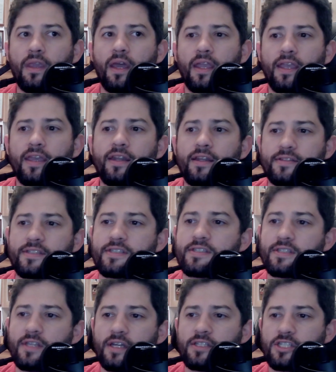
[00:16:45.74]
it is
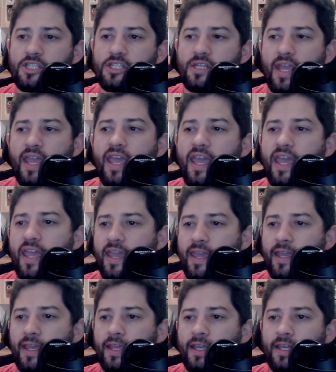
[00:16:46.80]
such
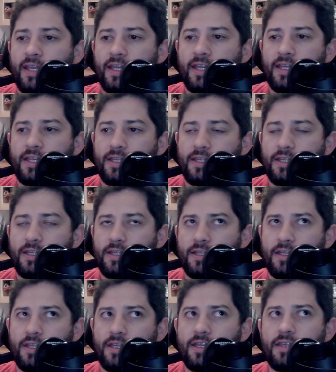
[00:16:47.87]
a,
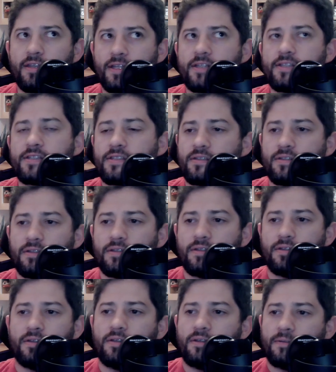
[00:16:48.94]
it, it is,
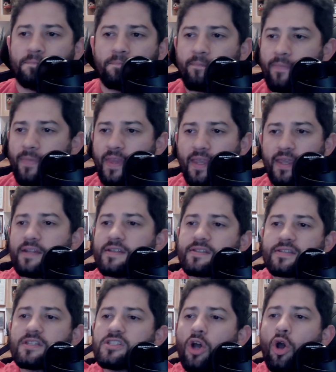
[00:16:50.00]
it is
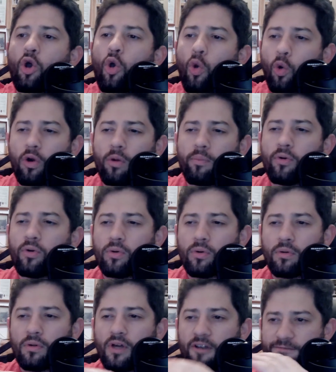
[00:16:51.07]
such a horrible
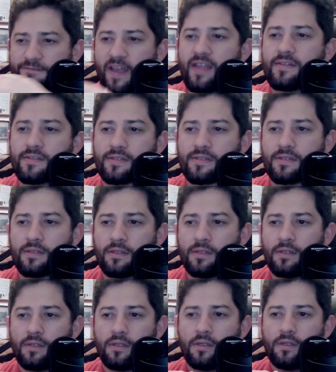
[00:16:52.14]
offense,
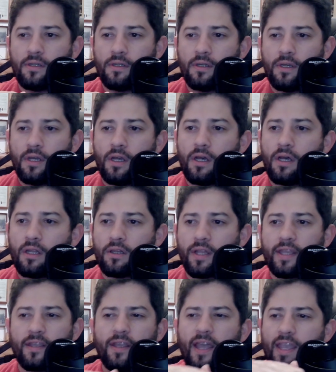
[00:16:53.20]

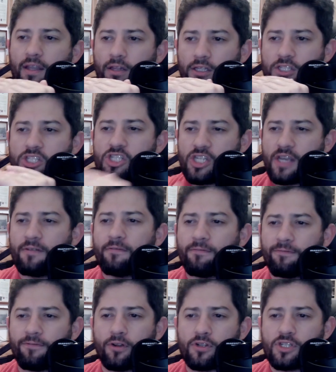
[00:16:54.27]
like a legit
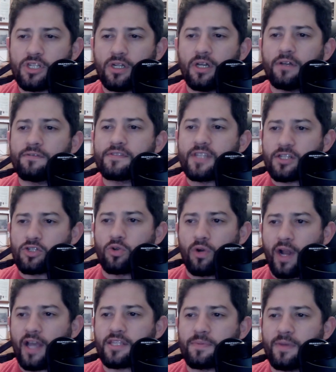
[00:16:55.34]
version of sexual
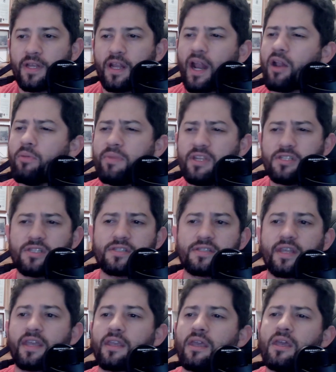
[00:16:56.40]
harassment. And I don't mean just
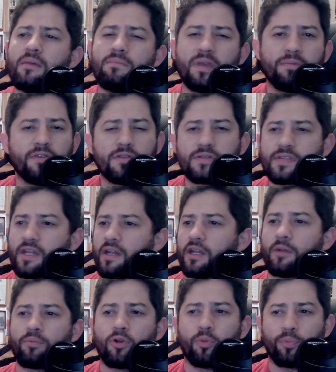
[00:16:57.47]
like, maybe you said an
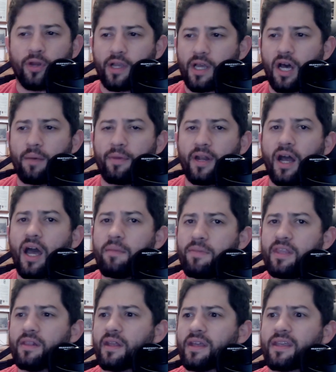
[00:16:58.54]
inappropriate comment. I
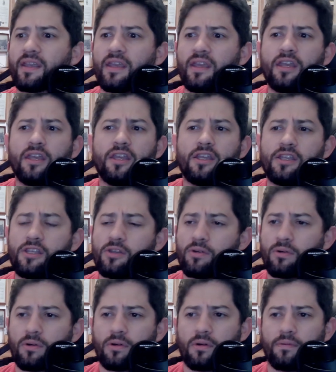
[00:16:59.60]
mean like
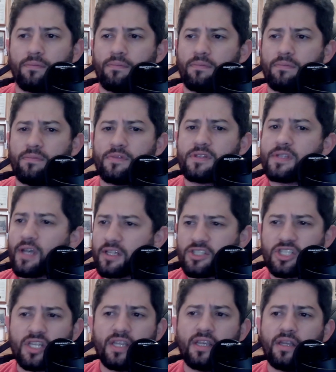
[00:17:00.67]
you're
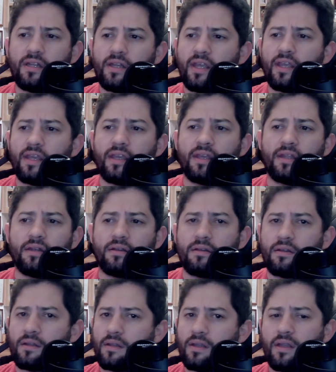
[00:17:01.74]
touching and,
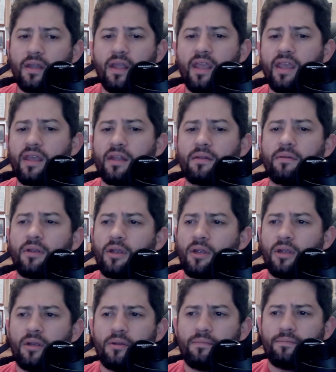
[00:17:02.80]
and,
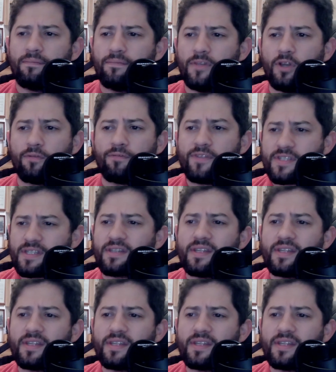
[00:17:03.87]
you know, physically